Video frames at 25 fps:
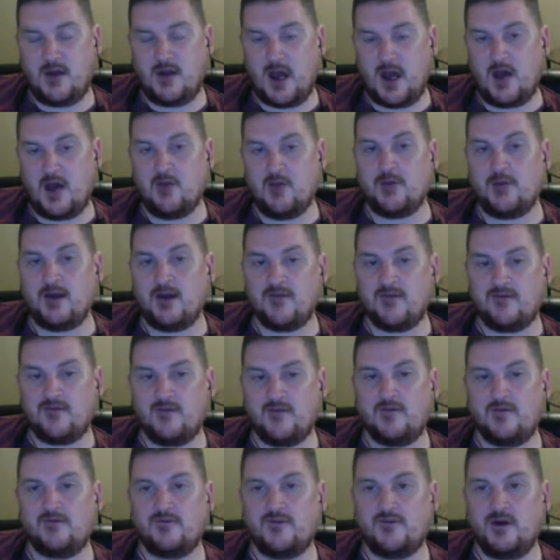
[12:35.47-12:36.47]
Whole back
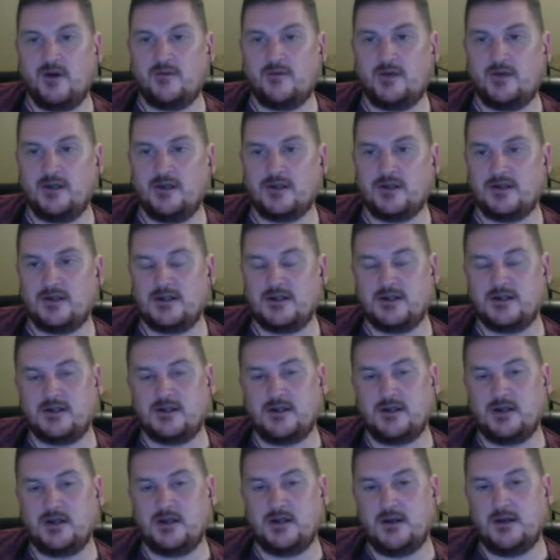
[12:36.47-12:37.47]
four a 5 out of 10
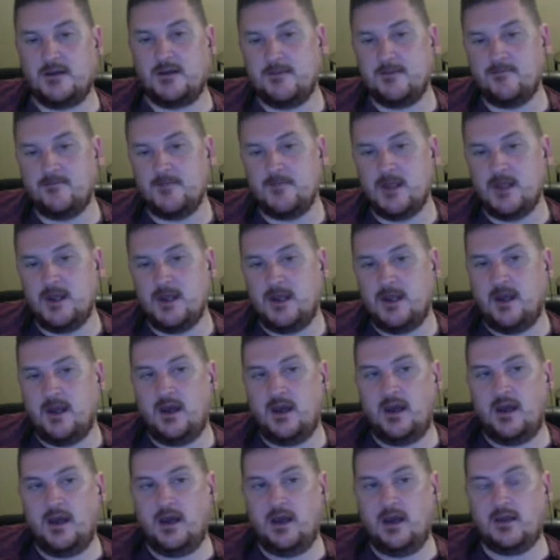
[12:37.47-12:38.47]
today.
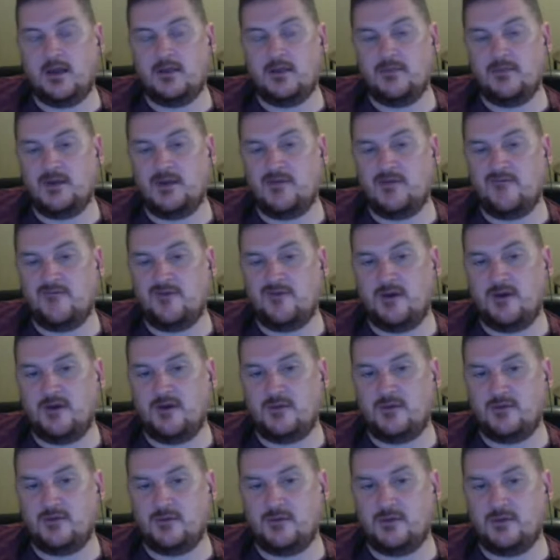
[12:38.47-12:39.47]
The
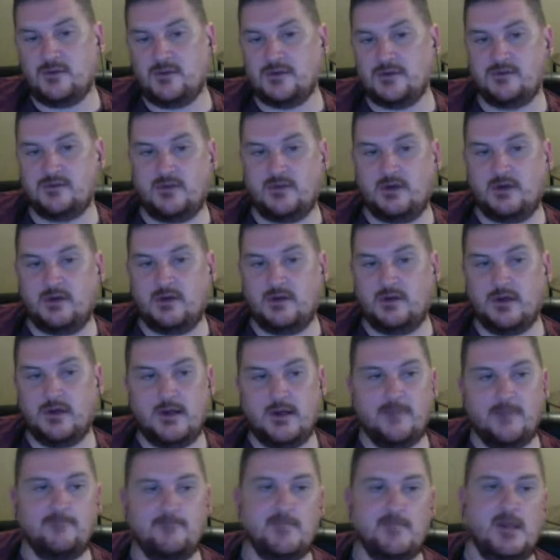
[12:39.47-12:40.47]
midfield was
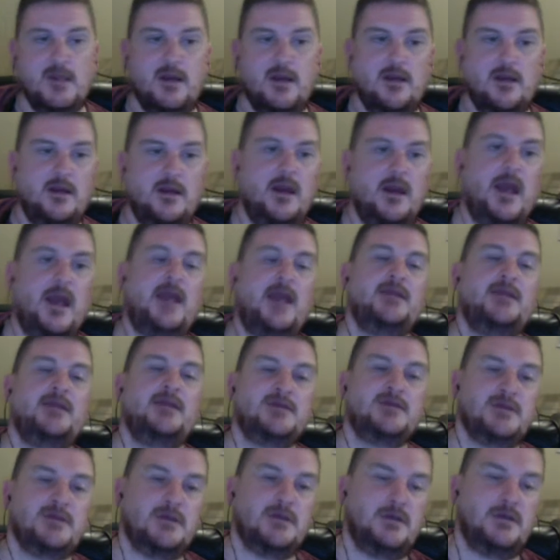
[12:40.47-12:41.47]

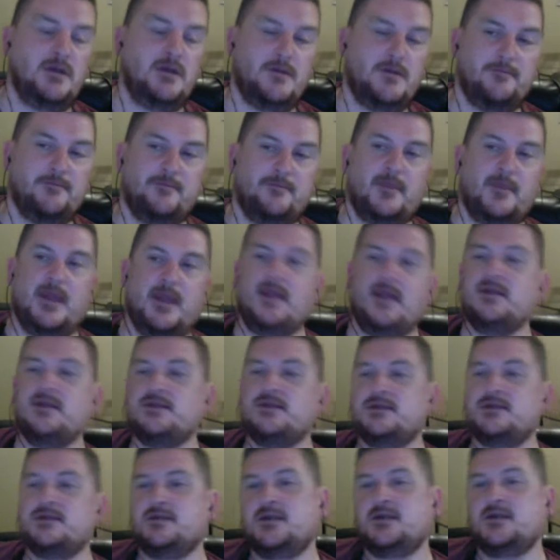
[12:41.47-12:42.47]
Henderson. Look,
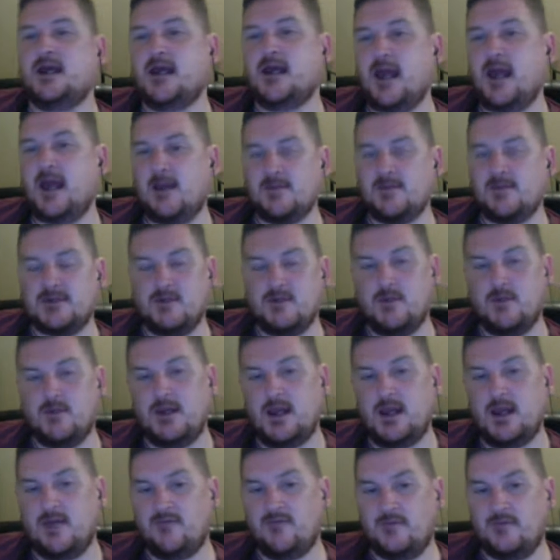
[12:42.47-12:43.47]
Henderson's our captain. We
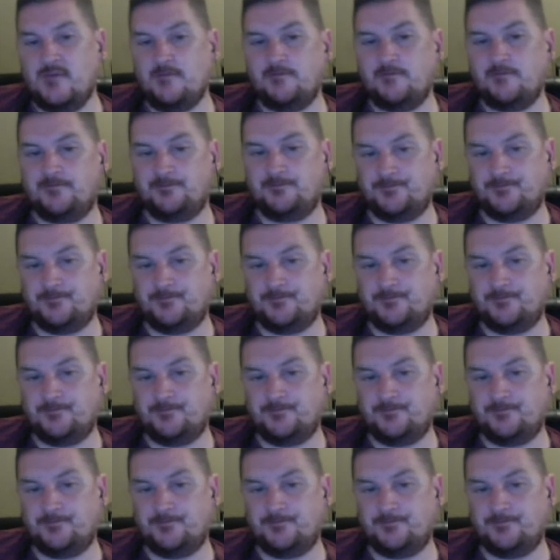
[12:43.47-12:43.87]
love him.